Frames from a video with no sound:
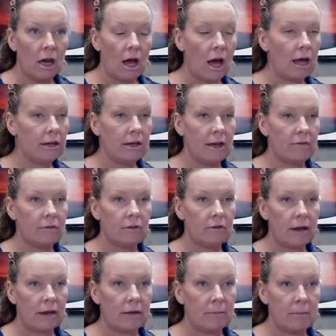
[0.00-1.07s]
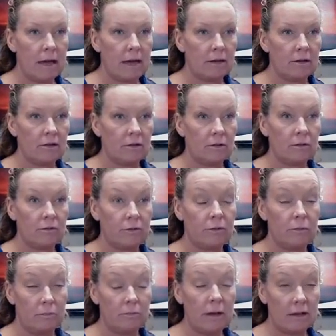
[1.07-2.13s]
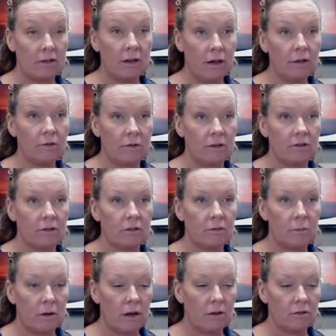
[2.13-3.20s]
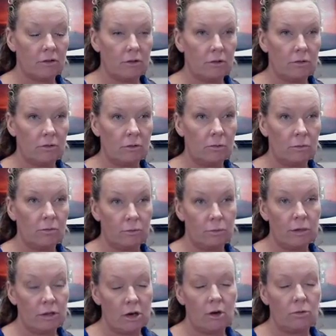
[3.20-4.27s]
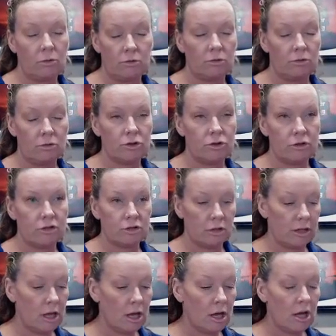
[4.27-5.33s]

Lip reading: I never recommend, for mental health reasons, but also we know nutritionally,